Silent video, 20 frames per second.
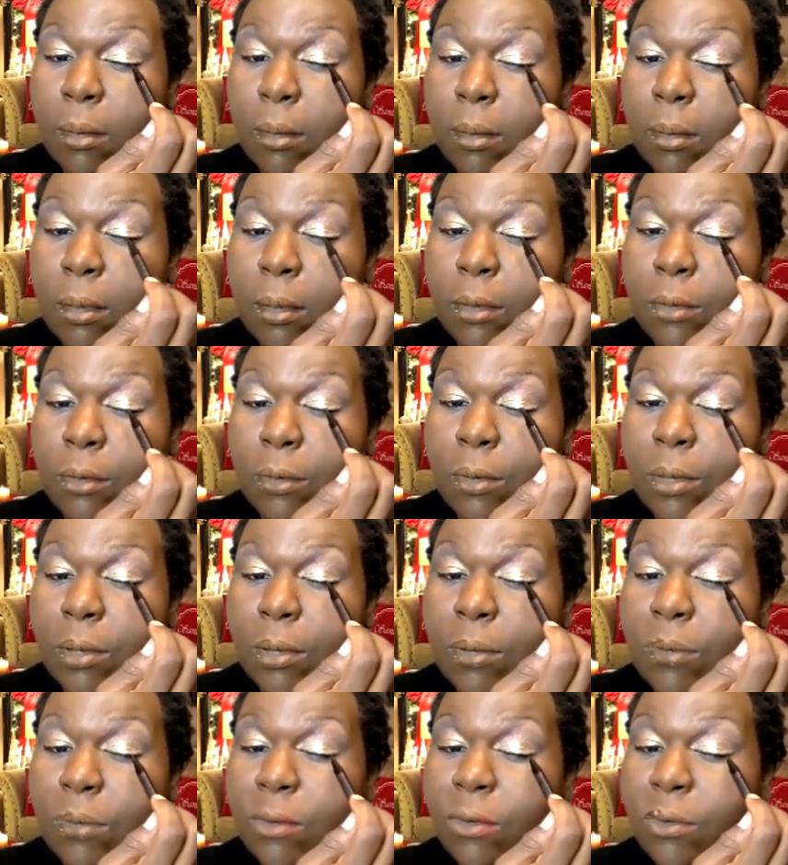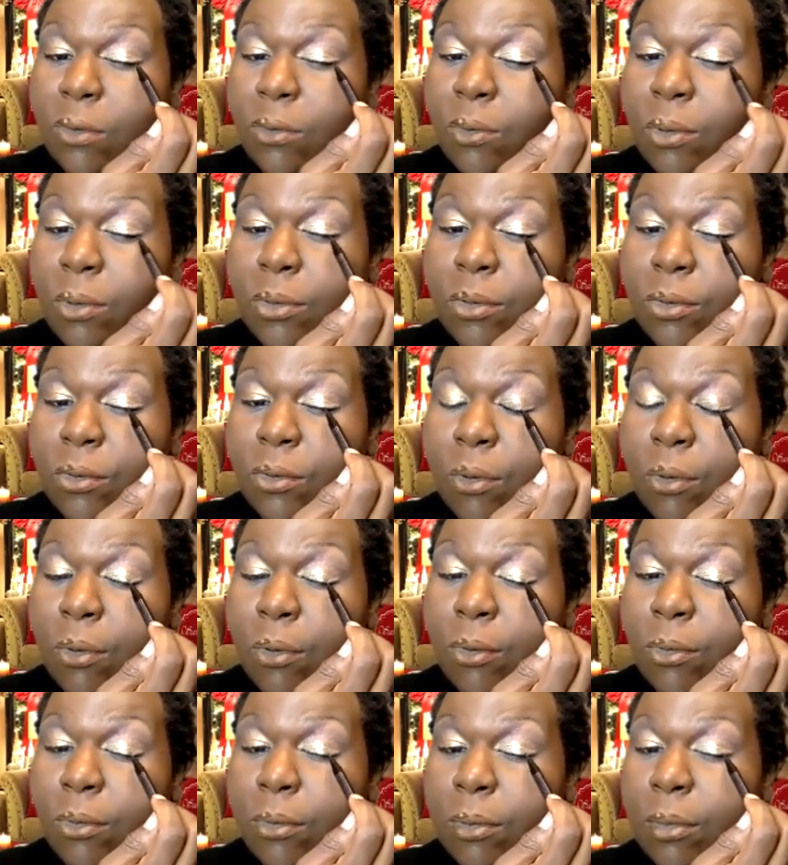because you can do short
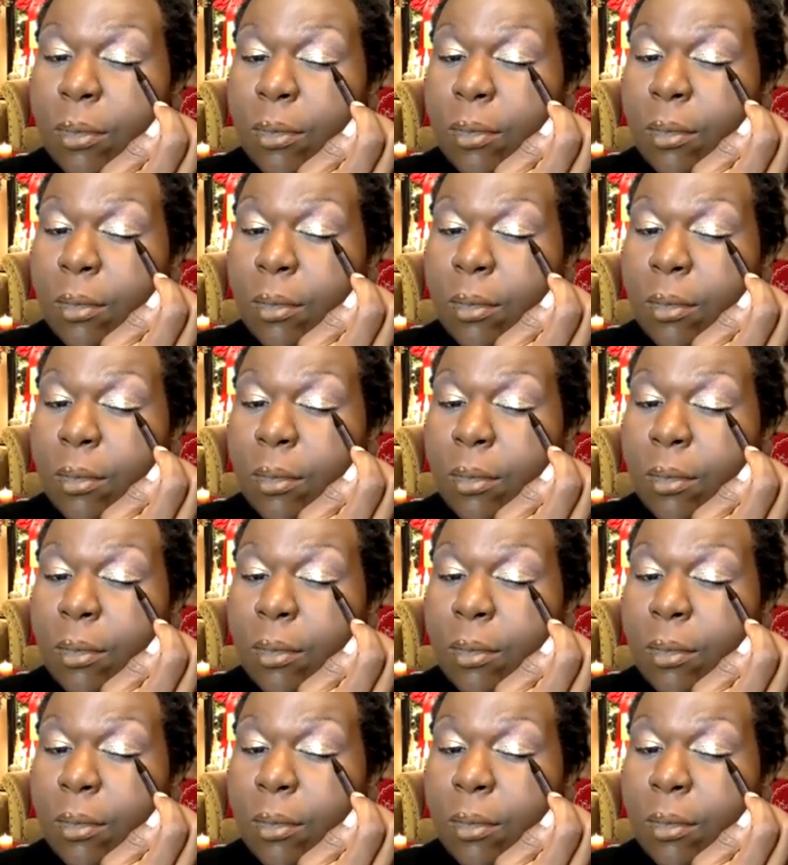strokes.